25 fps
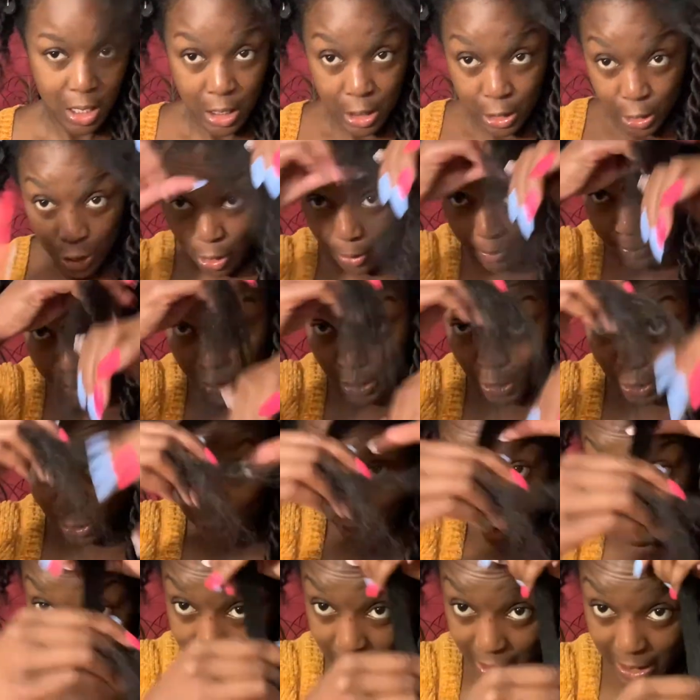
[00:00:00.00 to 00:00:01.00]
So I'm about to do
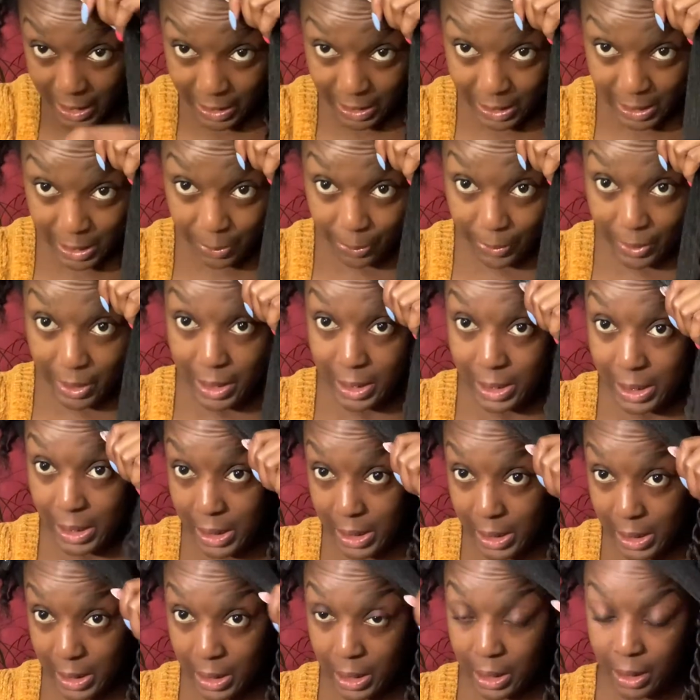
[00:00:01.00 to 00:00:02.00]
this last
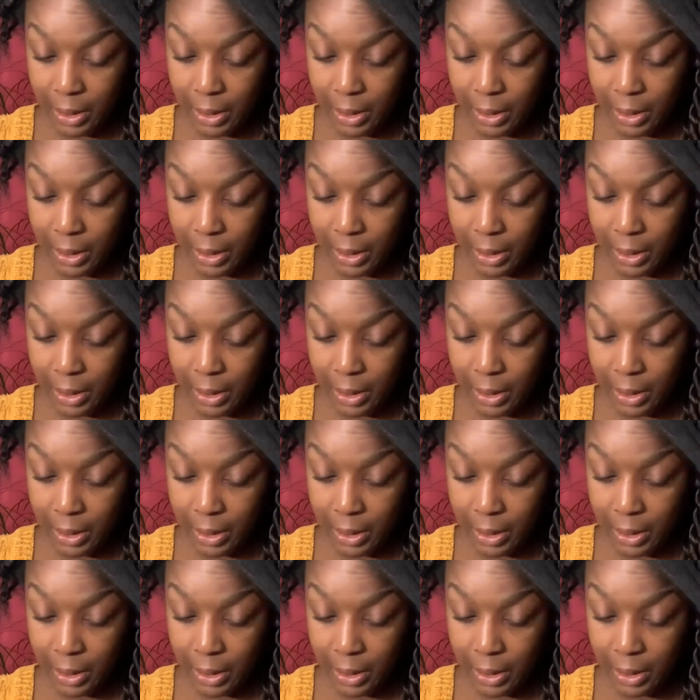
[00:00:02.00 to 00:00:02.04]
twist.